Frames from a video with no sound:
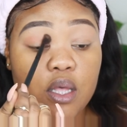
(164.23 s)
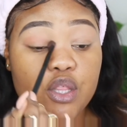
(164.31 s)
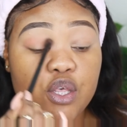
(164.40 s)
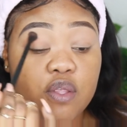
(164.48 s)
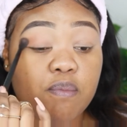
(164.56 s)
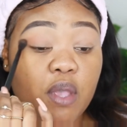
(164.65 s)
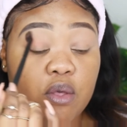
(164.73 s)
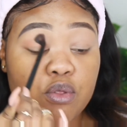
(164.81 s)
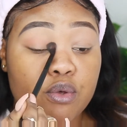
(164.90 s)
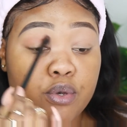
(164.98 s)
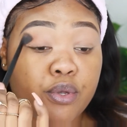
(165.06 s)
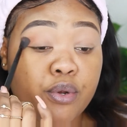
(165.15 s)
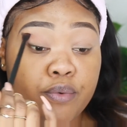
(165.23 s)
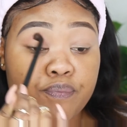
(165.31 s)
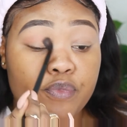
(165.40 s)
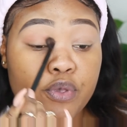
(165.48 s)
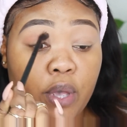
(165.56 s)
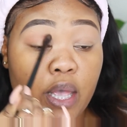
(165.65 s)
Just make sure, you know,
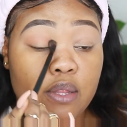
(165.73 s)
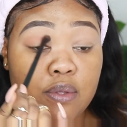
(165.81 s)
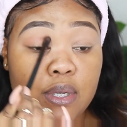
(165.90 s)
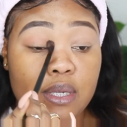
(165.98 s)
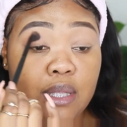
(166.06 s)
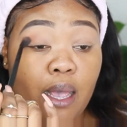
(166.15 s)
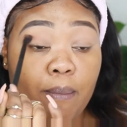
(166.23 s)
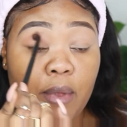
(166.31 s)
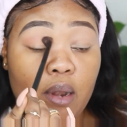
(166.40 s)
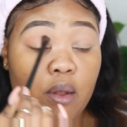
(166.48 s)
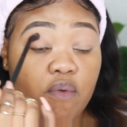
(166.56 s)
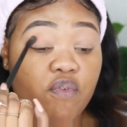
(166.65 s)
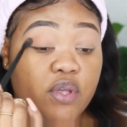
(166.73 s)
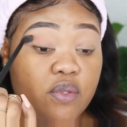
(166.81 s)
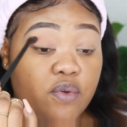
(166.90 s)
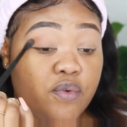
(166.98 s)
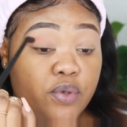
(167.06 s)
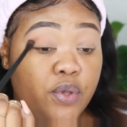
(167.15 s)
you head to Discam and look for,
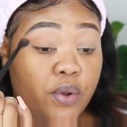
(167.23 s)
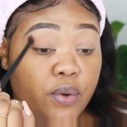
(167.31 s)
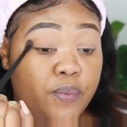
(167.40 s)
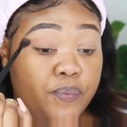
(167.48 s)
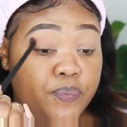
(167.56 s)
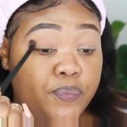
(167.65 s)
you know,